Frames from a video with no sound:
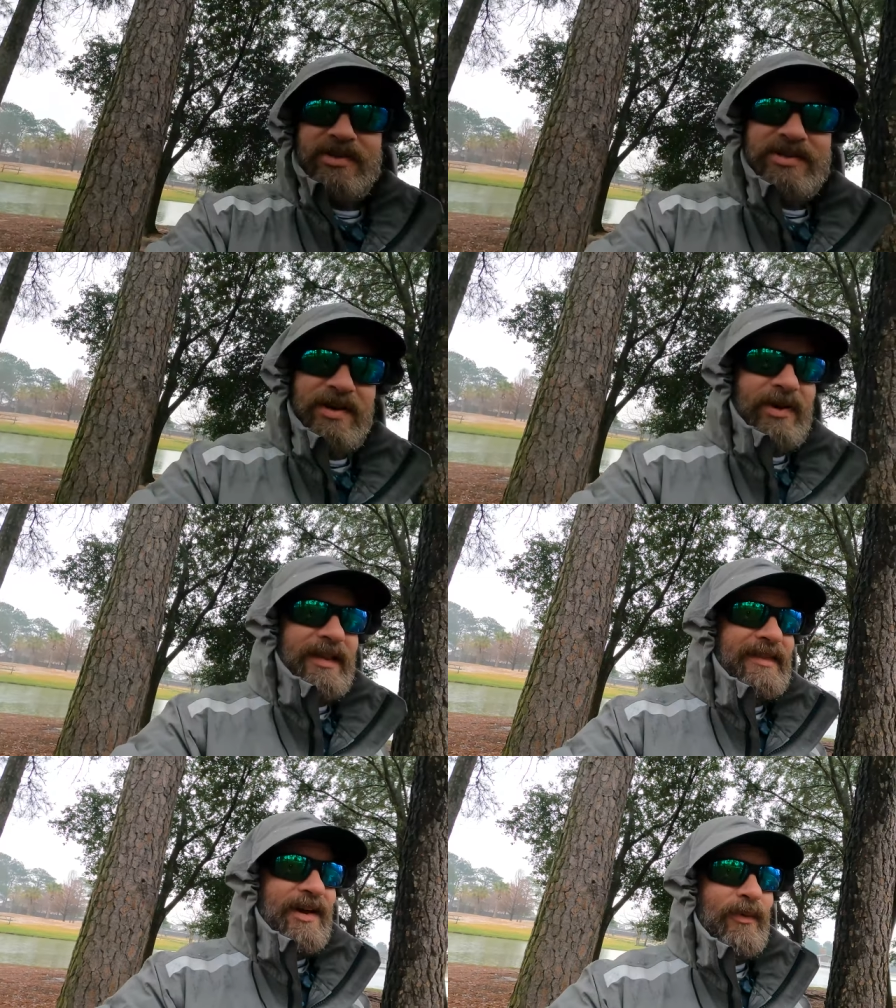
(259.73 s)
you're still
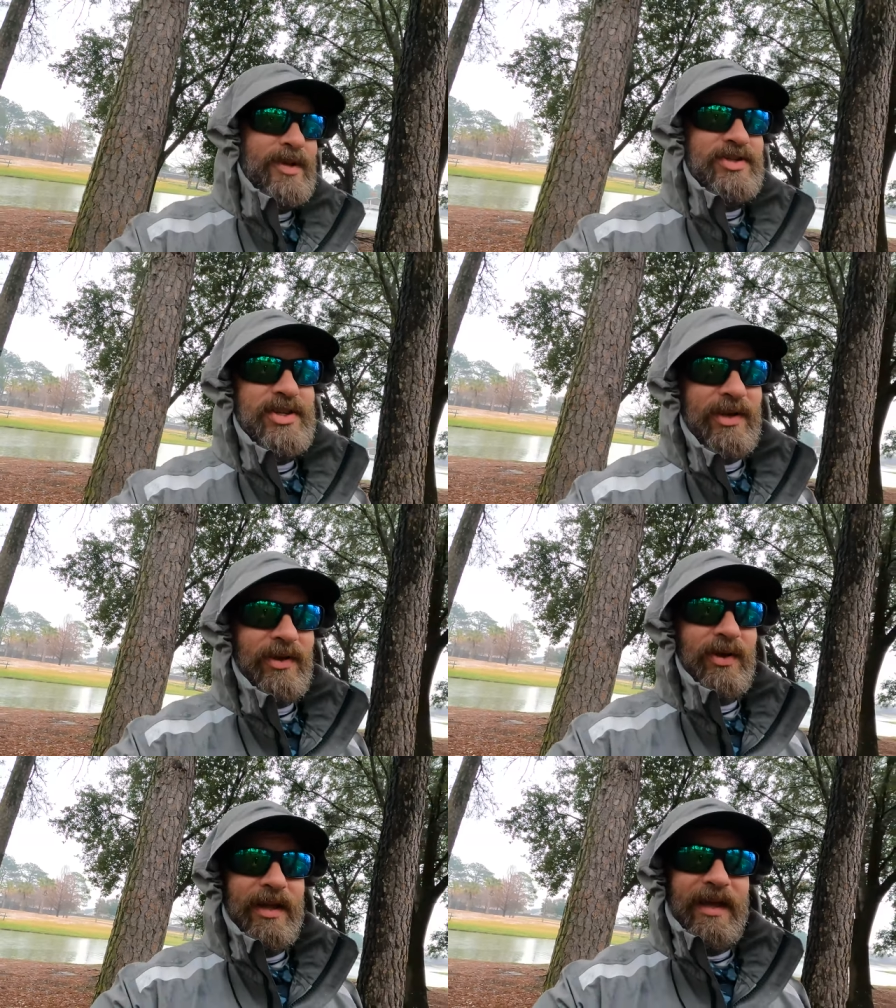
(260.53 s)
getting that wind
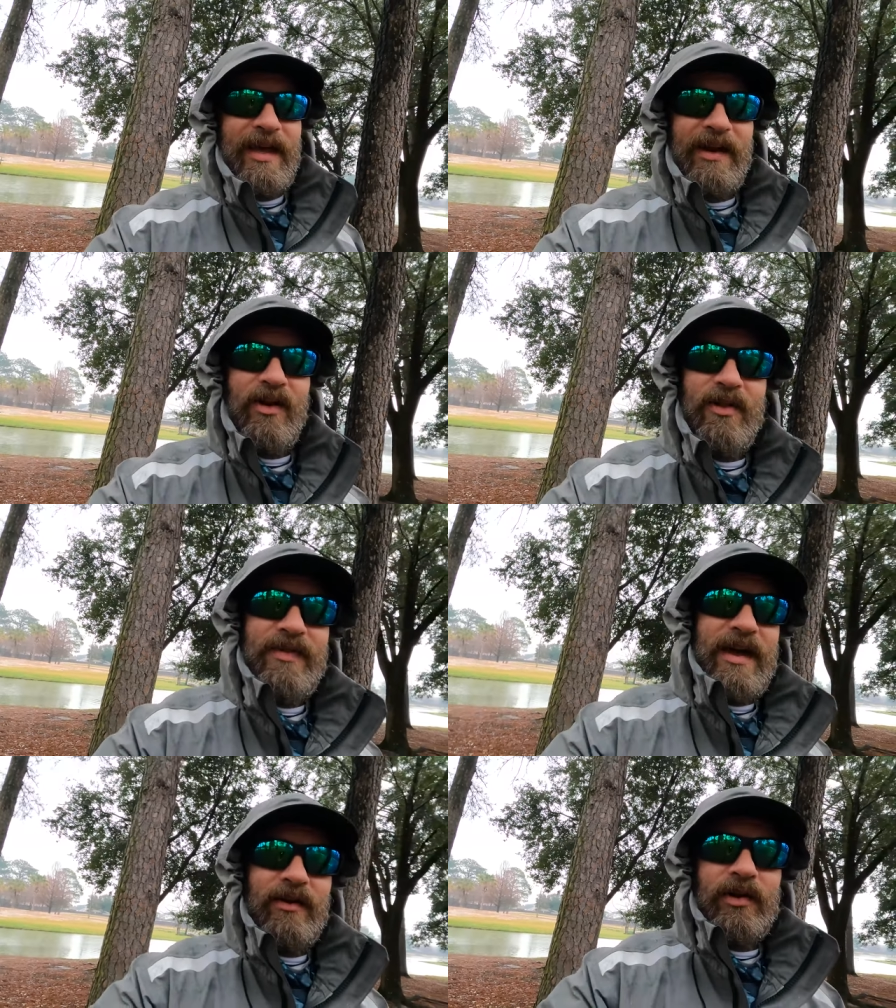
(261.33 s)
chill and all
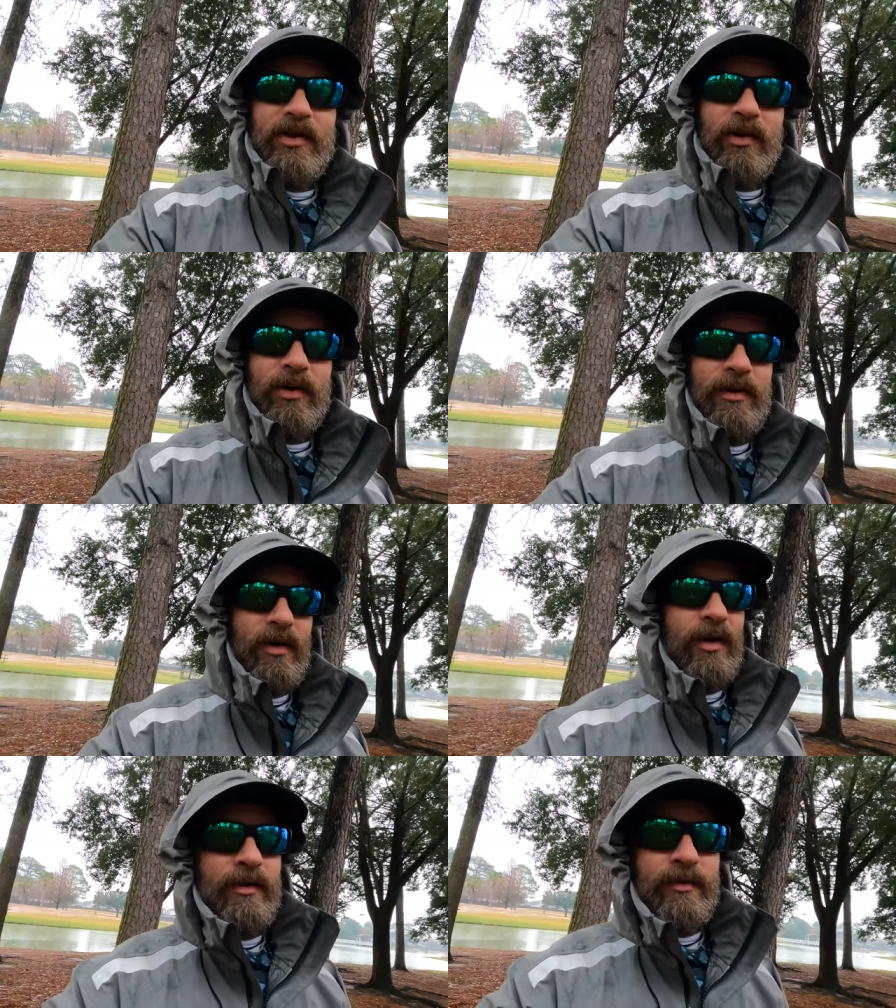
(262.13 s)
of that on your
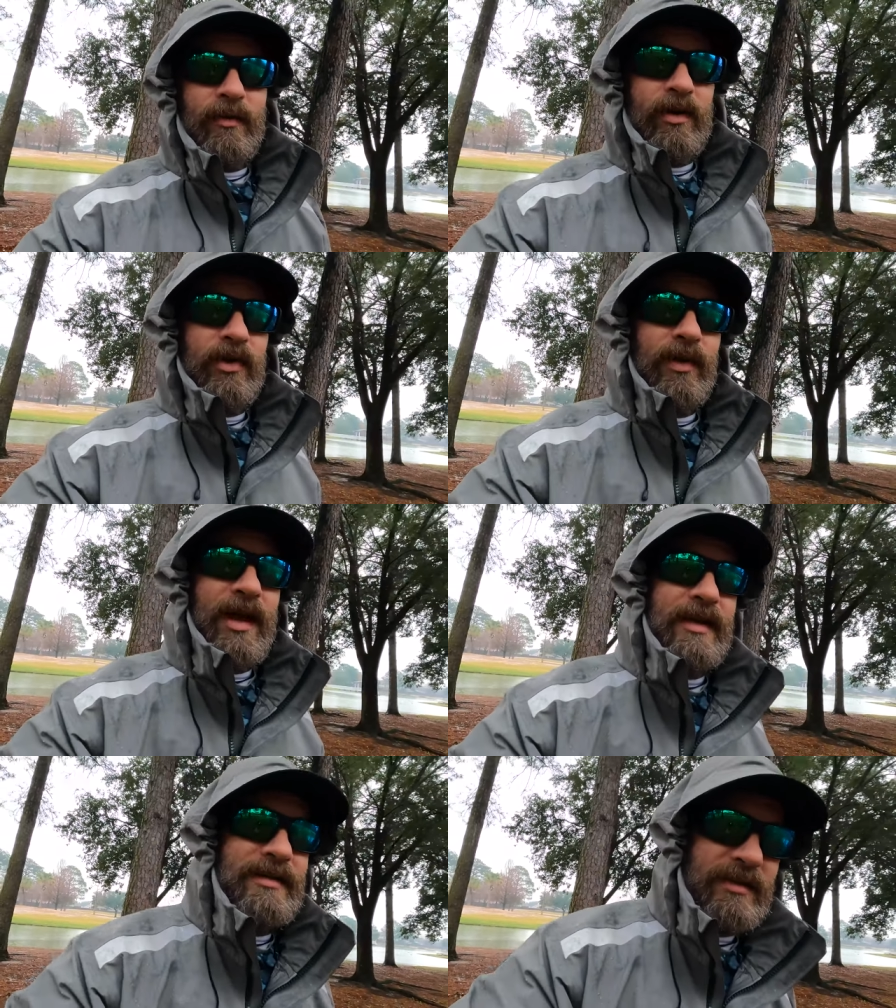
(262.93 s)
on on your
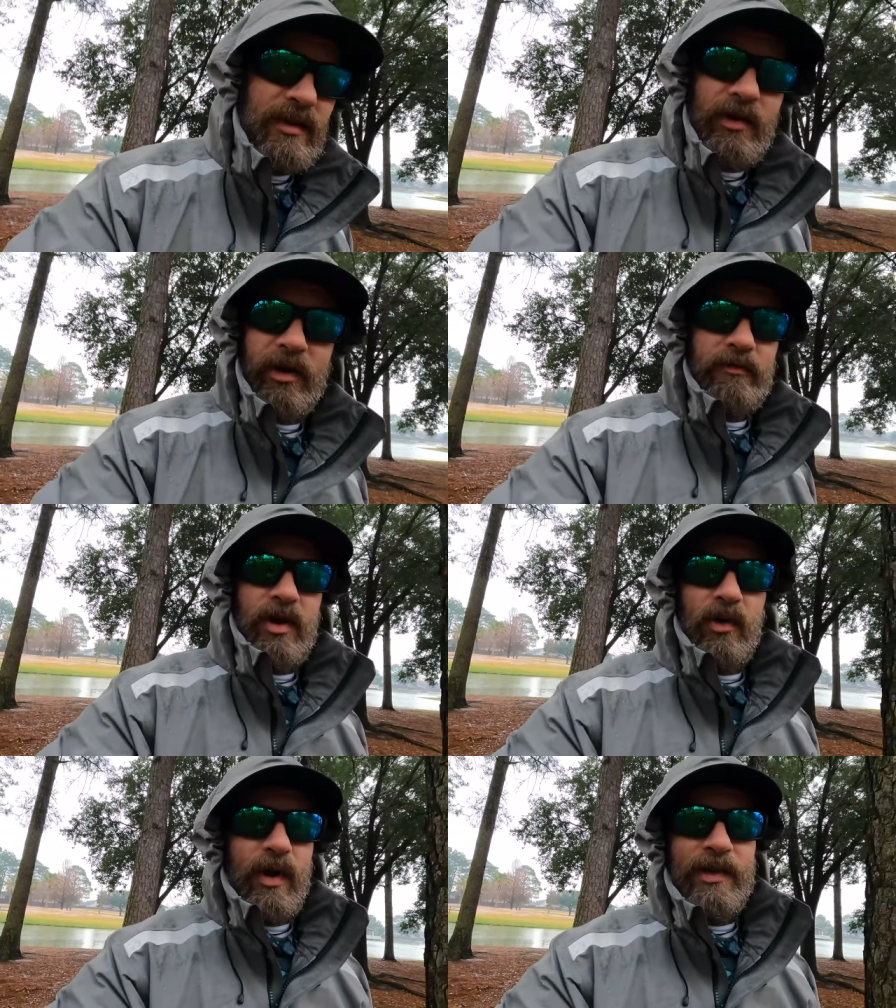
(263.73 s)
legs. It's going to
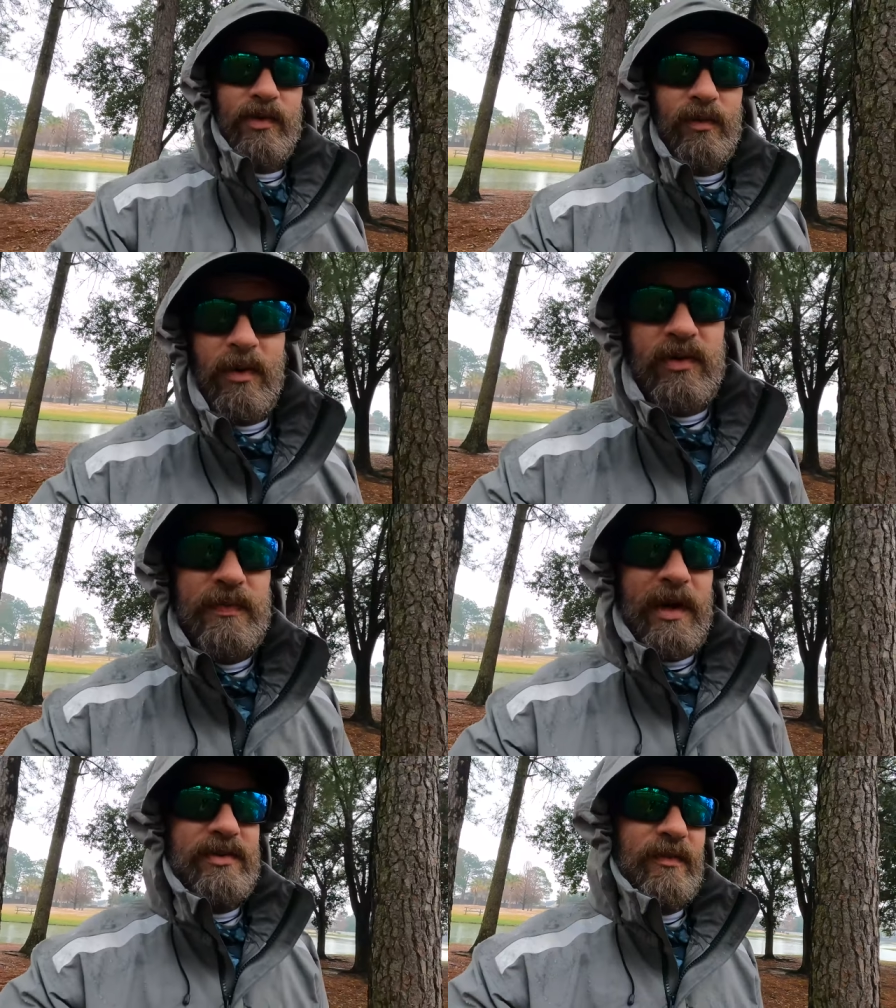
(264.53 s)
go right through
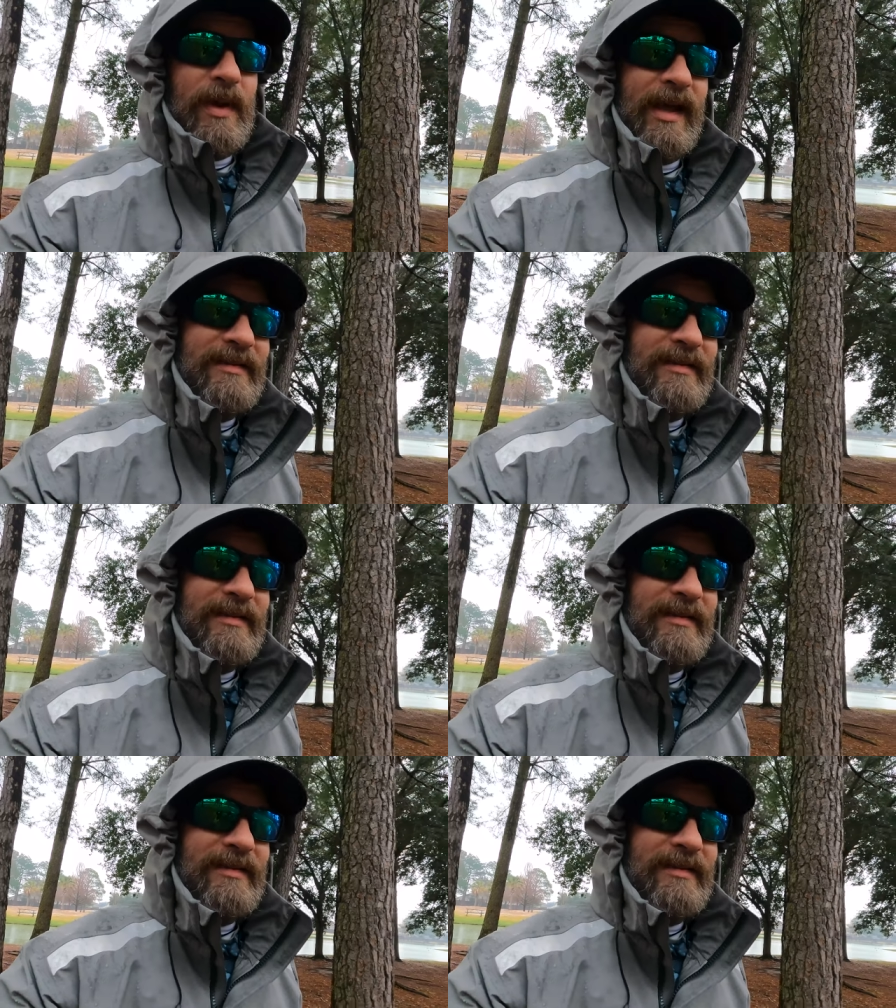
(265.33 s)
most pairs of